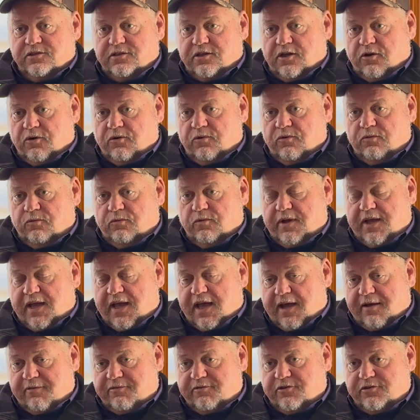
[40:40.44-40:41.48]
So we
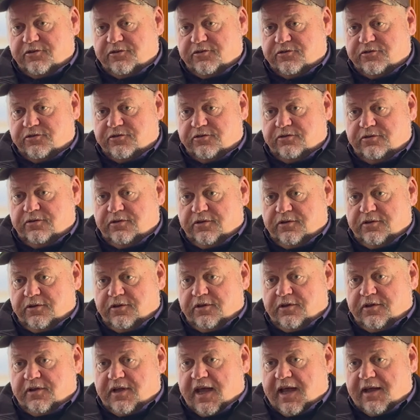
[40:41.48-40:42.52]
have
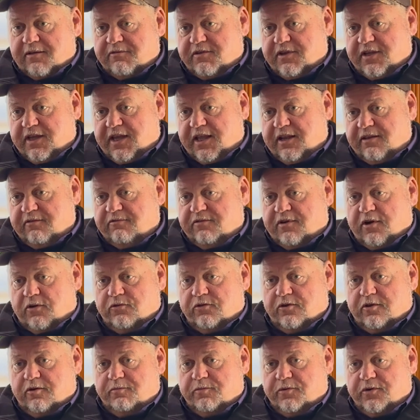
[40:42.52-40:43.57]
to get it
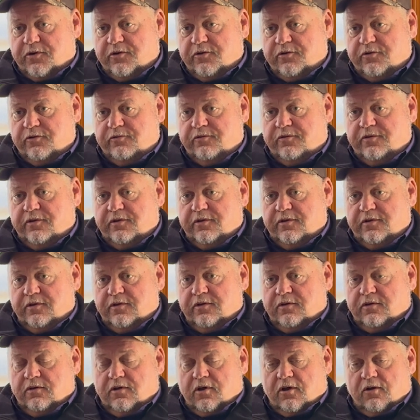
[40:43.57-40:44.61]
voter approved
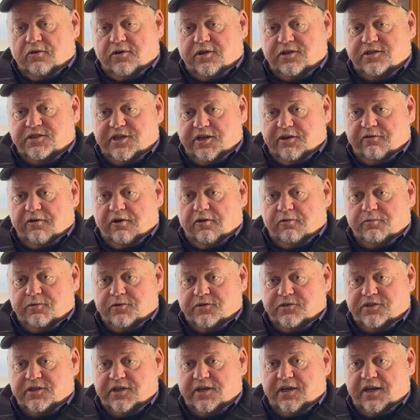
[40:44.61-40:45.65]
on a
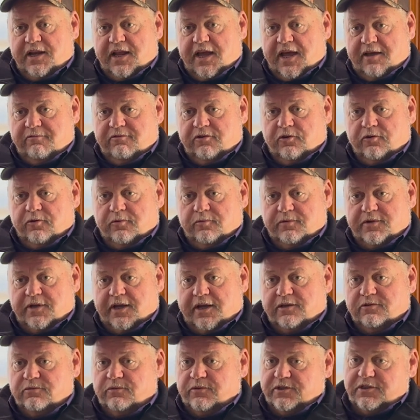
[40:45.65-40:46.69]
0% ad valorem
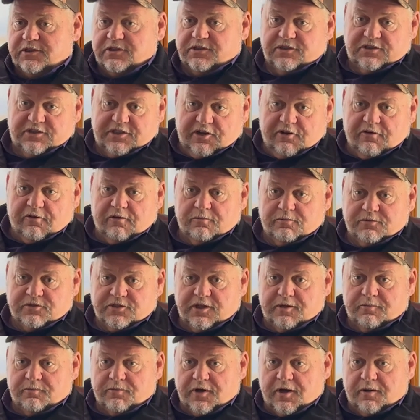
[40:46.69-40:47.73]
tax, which is
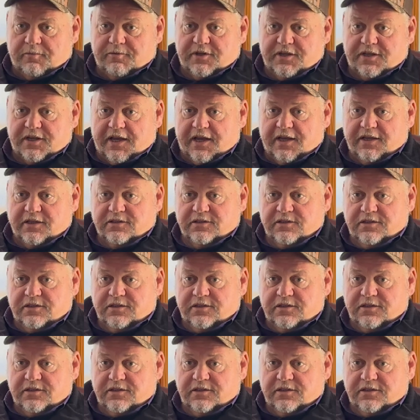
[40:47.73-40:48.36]
0% property tax.